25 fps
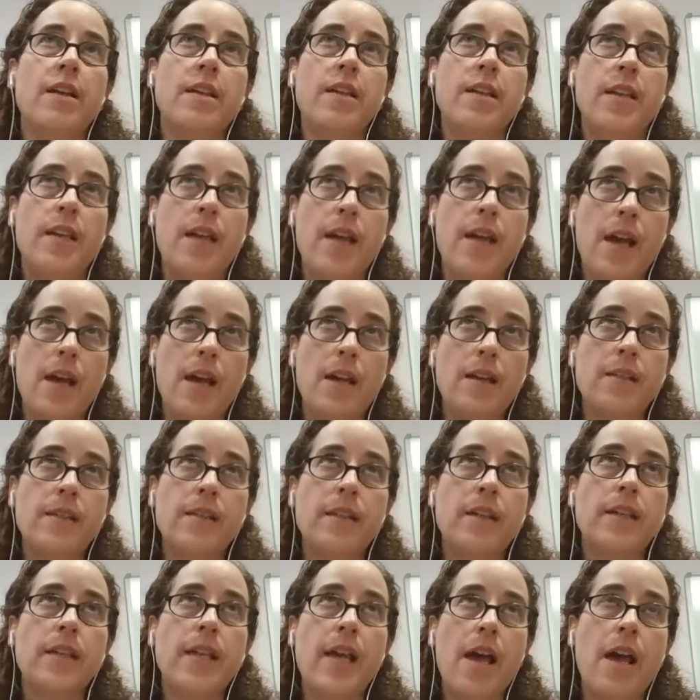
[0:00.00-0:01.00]
Yes,
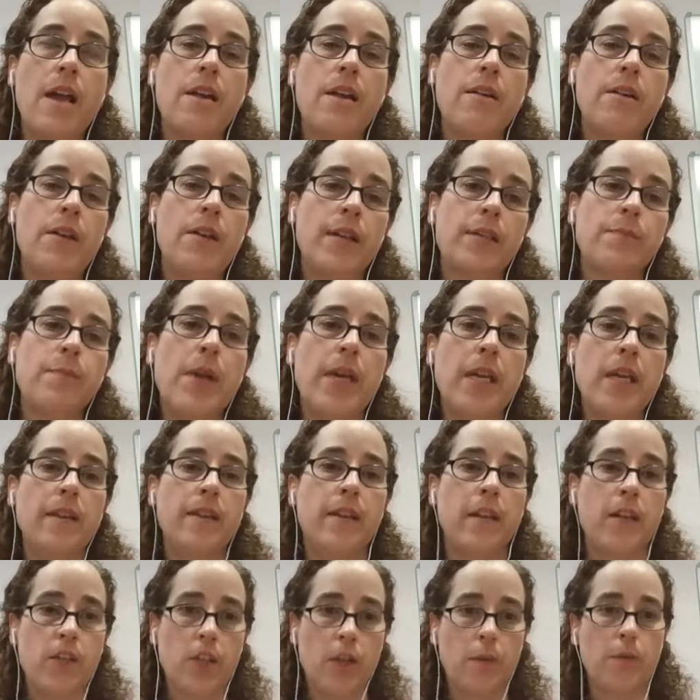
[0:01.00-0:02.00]
again, it's making
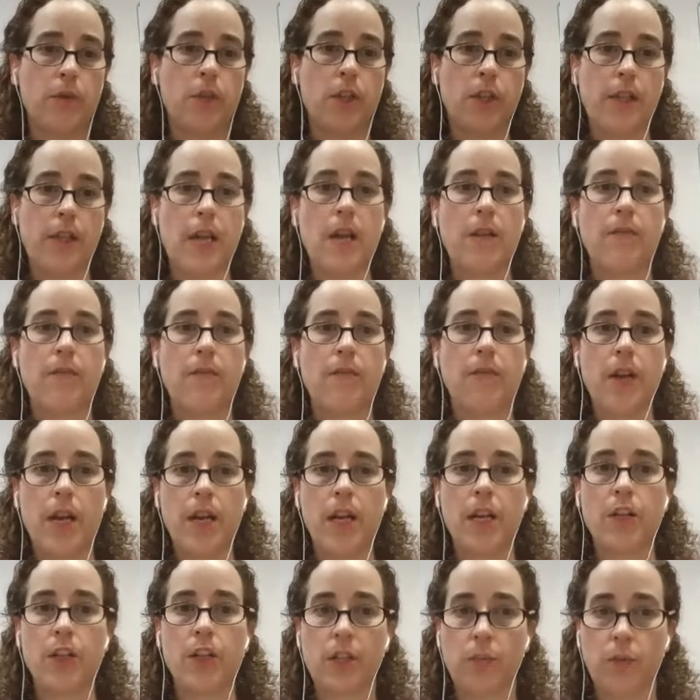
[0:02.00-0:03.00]
the assumption that every
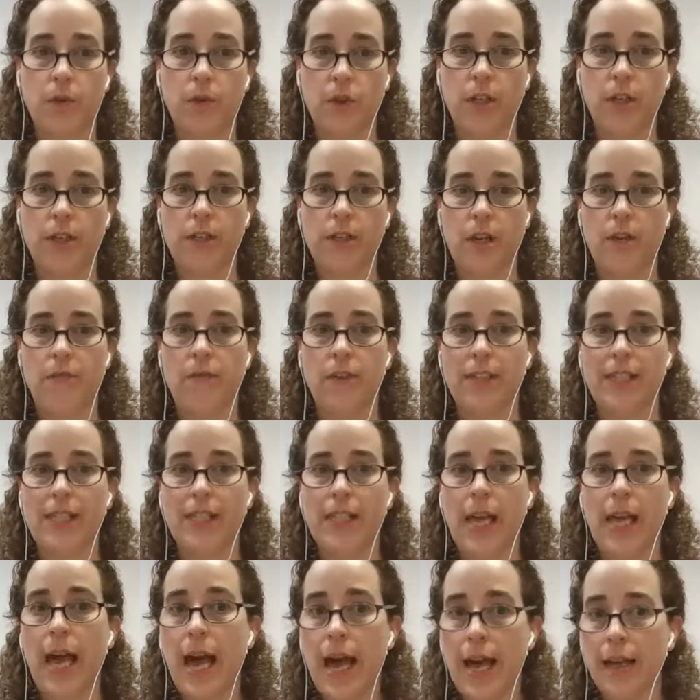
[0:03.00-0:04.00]
NHS wheelchair
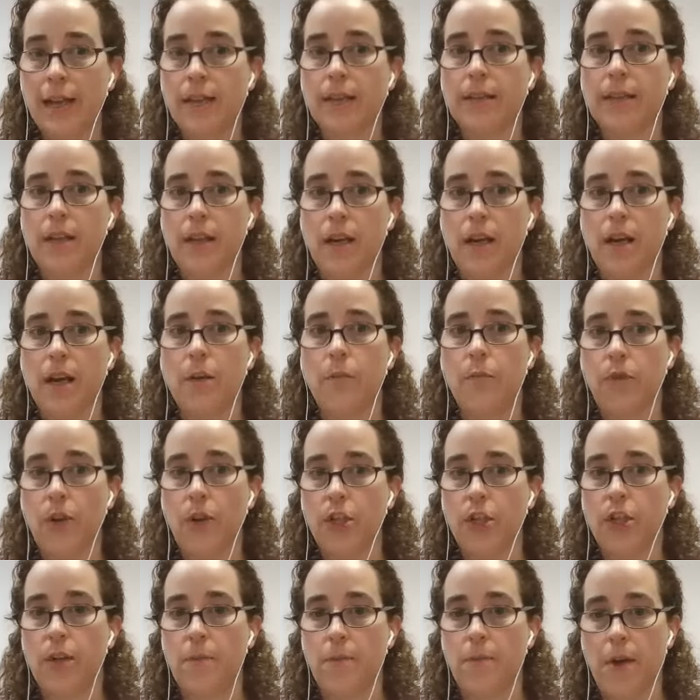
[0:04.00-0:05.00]
service has a
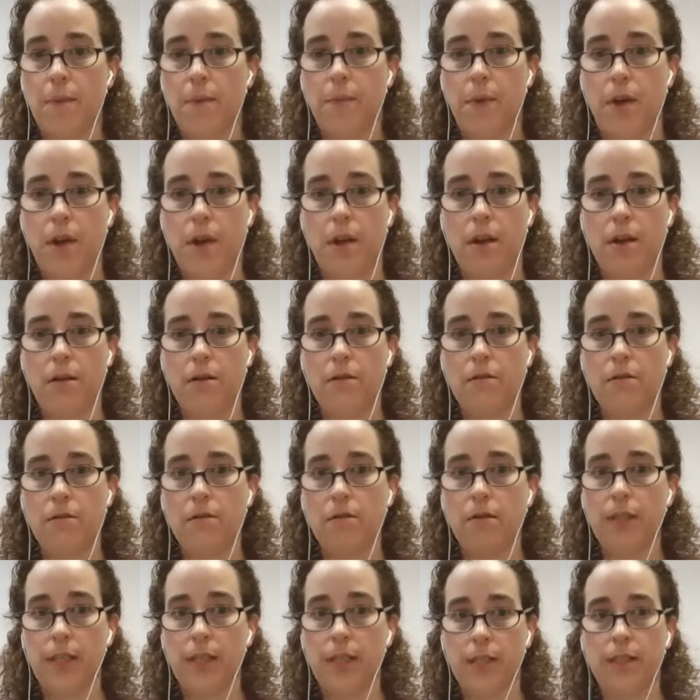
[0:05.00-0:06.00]
pressure mapping
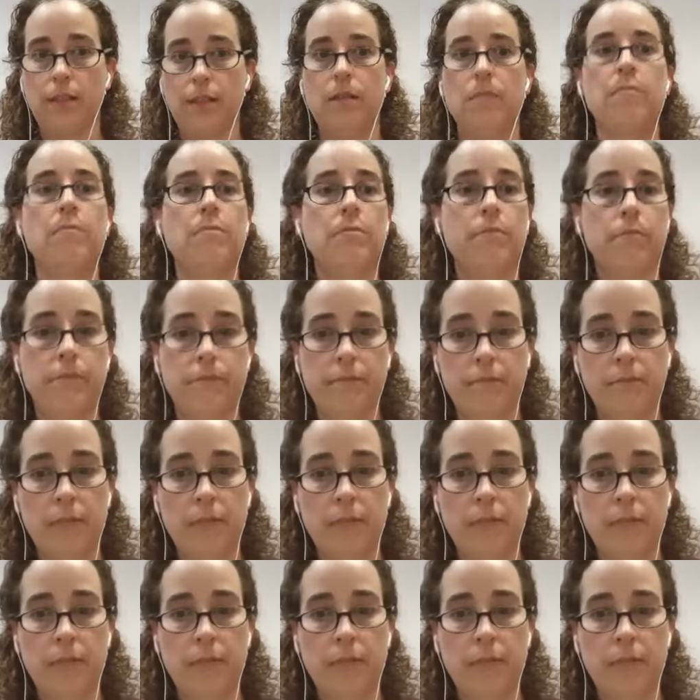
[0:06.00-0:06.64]
system.